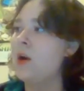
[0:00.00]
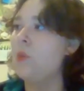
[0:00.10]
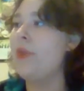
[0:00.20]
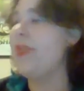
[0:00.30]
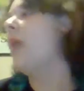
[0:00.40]

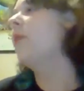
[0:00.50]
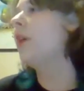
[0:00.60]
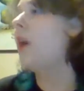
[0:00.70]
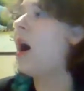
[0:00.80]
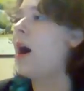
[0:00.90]
without a
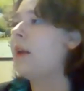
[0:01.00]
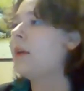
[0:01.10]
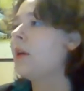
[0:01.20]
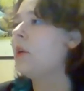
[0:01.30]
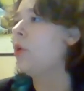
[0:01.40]

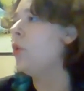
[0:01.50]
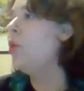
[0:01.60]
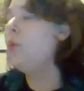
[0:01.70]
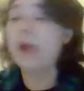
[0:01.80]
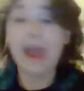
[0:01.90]
God,
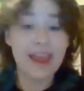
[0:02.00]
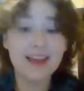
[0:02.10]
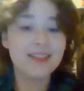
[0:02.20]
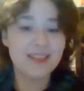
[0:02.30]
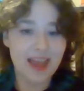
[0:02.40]
who
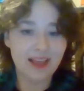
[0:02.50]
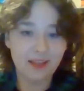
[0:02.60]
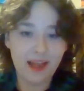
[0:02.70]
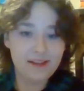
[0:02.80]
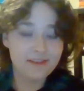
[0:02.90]
can take
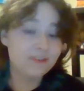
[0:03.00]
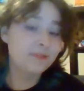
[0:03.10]
life?